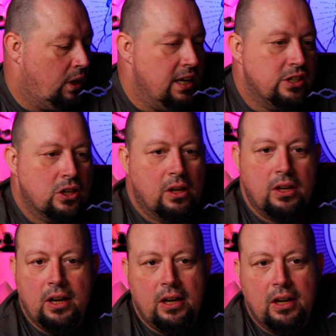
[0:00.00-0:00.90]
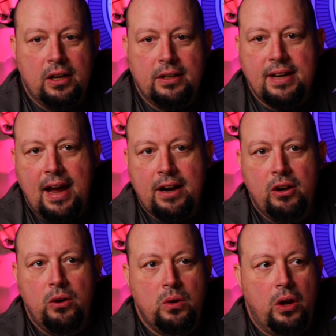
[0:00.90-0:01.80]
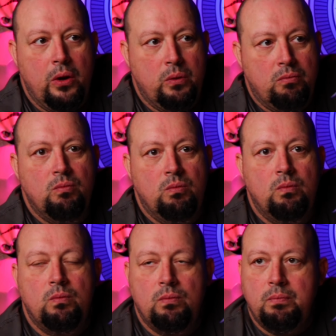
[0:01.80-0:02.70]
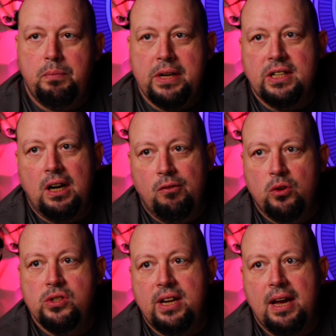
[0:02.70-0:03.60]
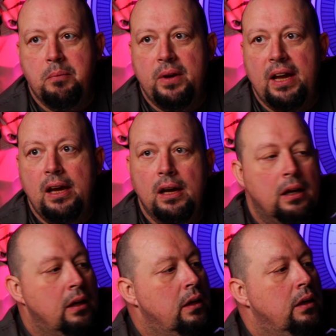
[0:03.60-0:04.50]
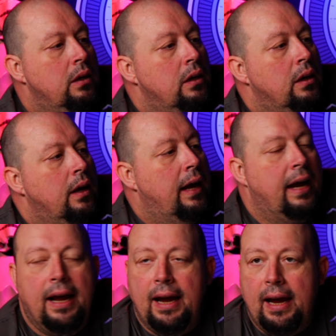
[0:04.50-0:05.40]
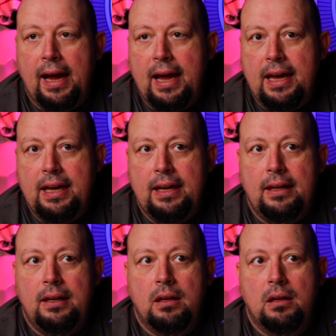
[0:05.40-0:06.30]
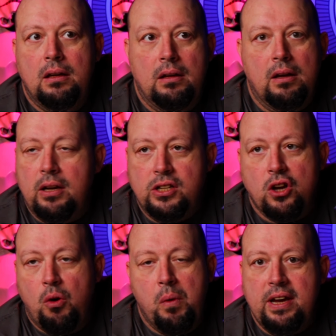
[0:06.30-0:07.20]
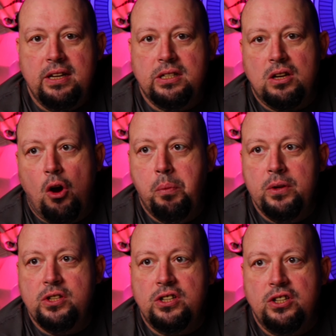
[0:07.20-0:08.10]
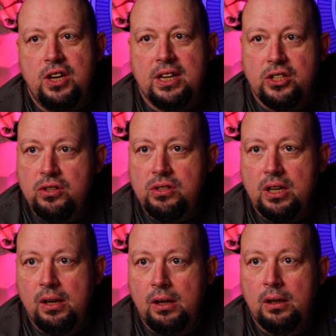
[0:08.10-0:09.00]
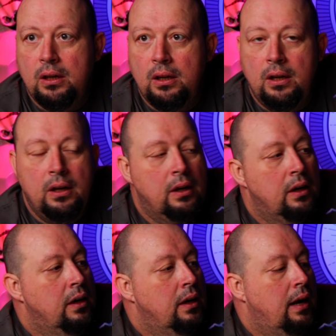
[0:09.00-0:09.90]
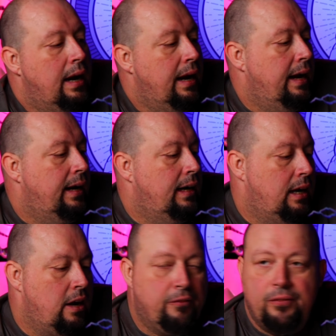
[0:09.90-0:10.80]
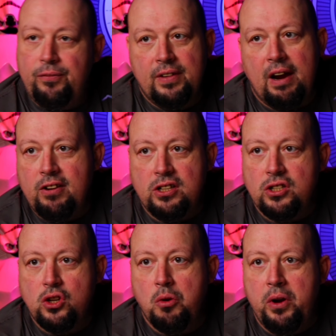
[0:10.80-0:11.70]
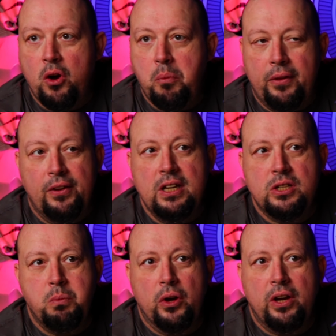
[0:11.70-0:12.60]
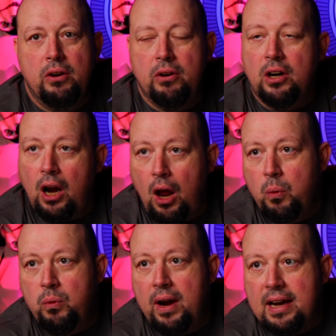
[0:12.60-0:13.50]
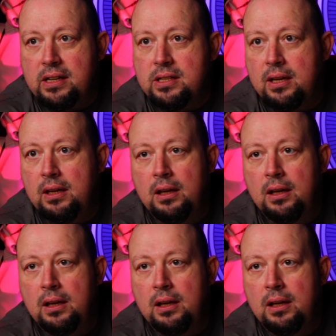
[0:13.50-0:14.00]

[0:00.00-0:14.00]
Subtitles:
He's Dan, who basically runs DMD. He is always open to suggestions of characters coming up. I think he's working on a clone next.